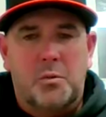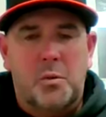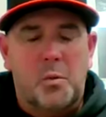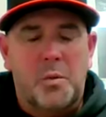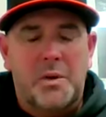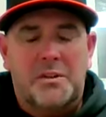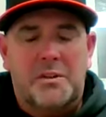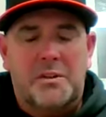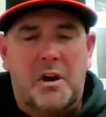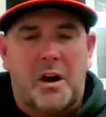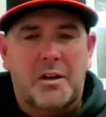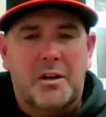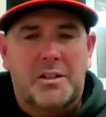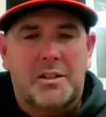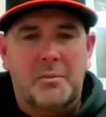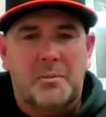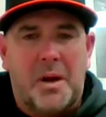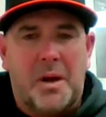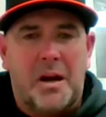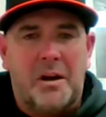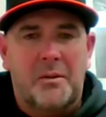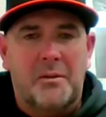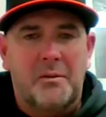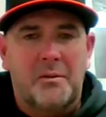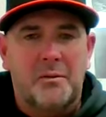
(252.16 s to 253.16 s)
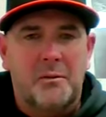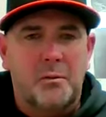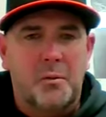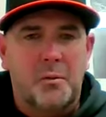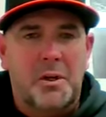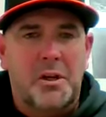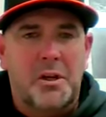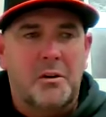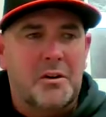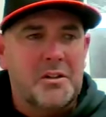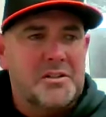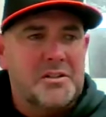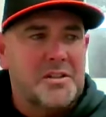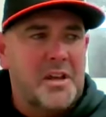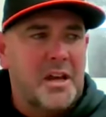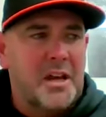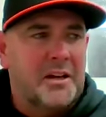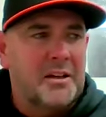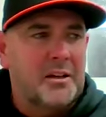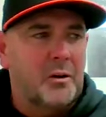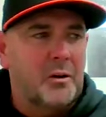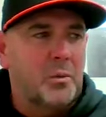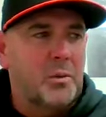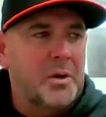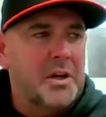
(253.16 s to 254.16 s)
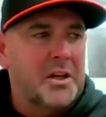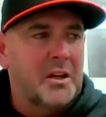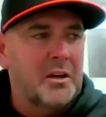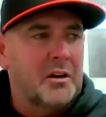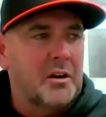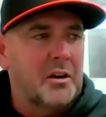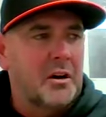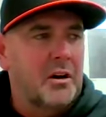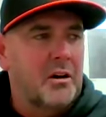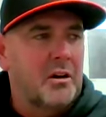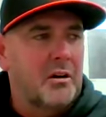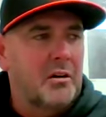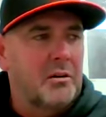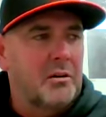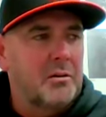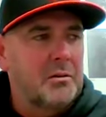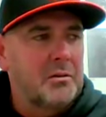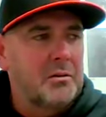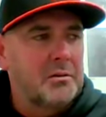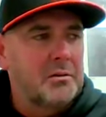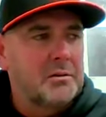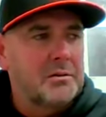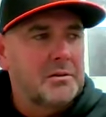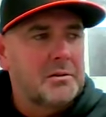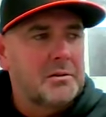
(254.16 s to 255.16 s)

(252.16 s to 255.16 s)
we talked about Rio at second a week ago,